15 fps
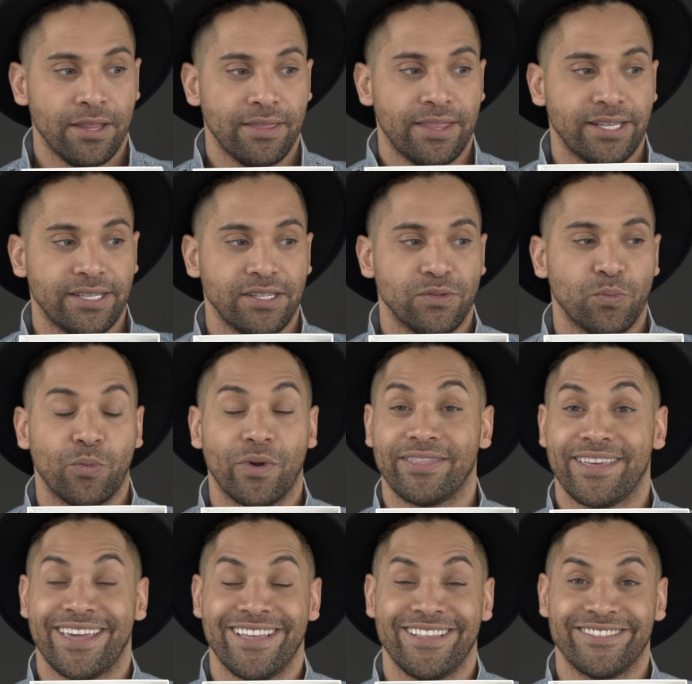This is what
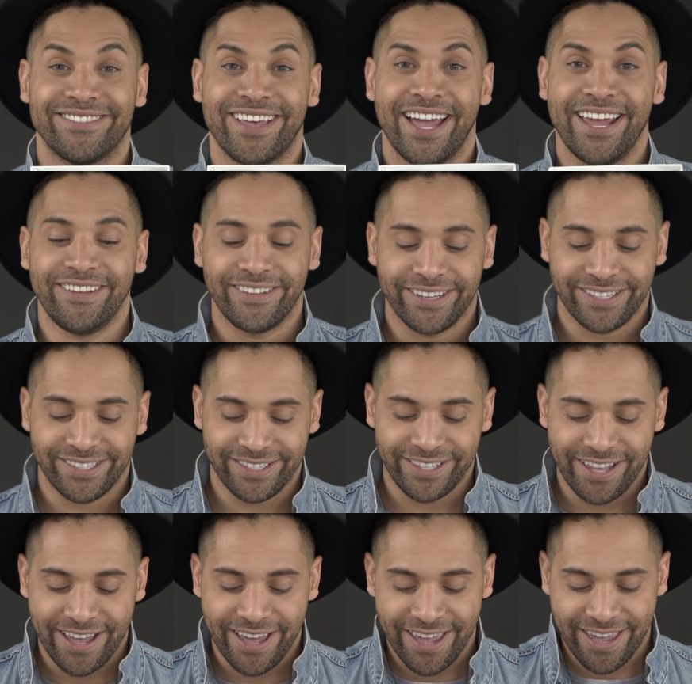the inside looks
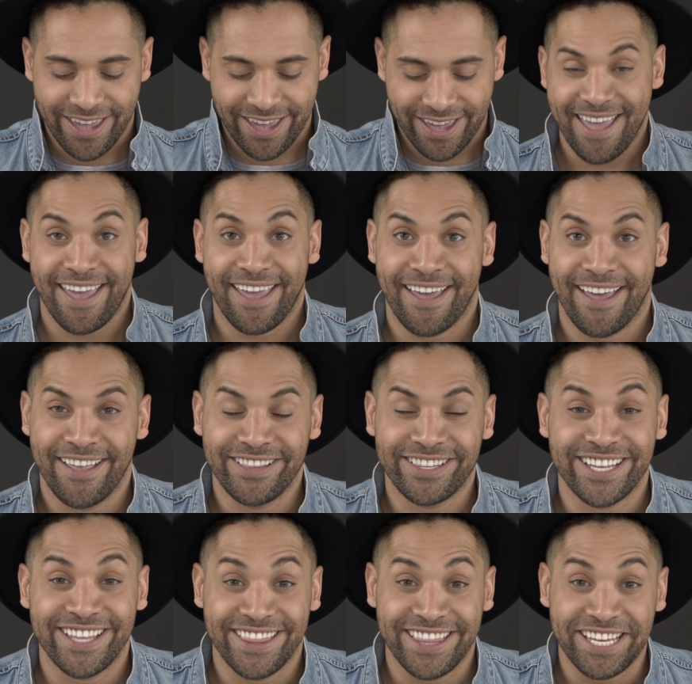like, and
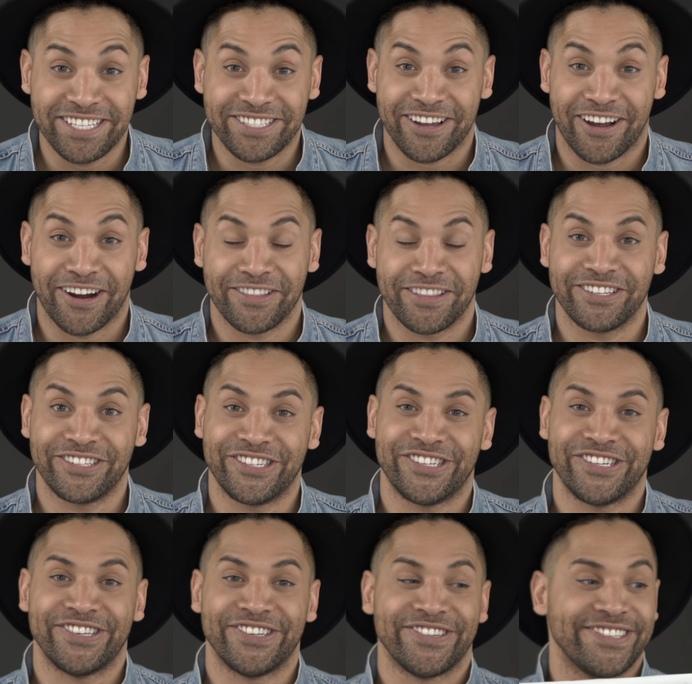these are the
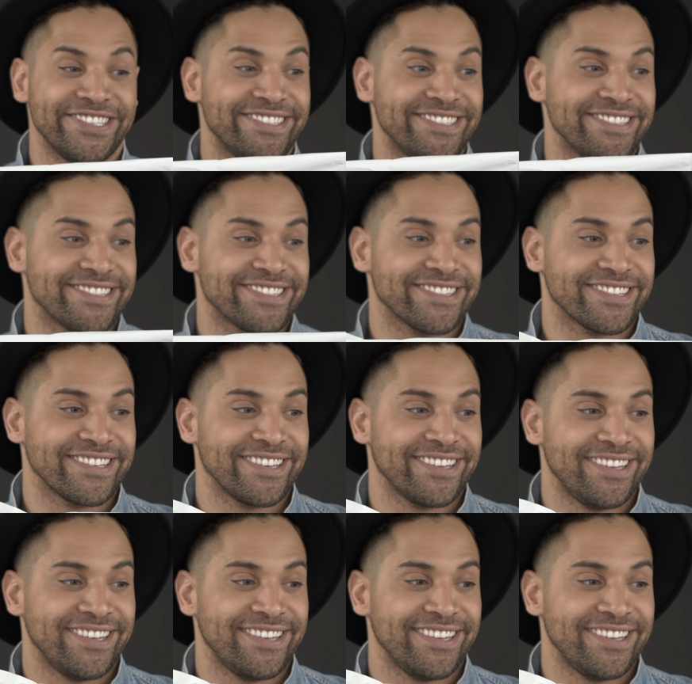shoes.